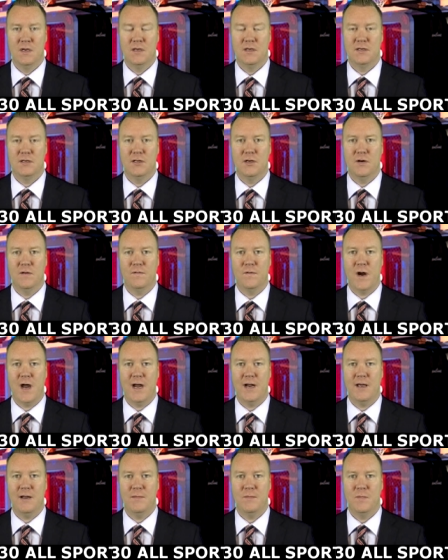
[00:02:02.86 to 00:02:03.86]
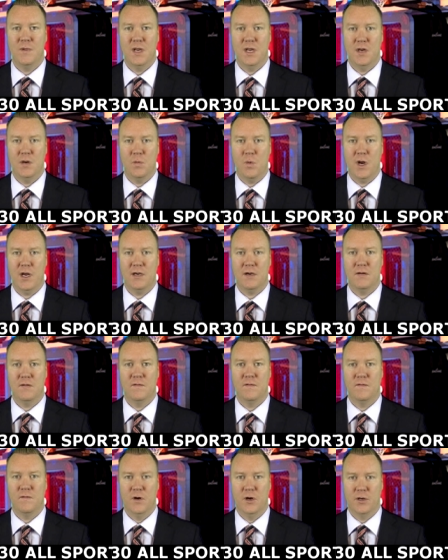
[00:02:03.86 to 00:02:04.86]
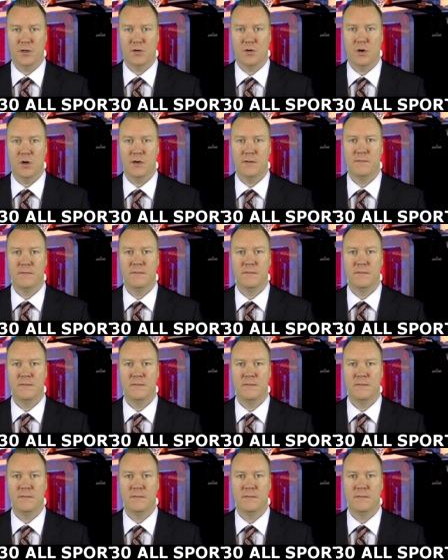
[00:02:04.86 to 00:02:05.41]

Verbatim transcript: Until Friday, in winning, Vernon Croy.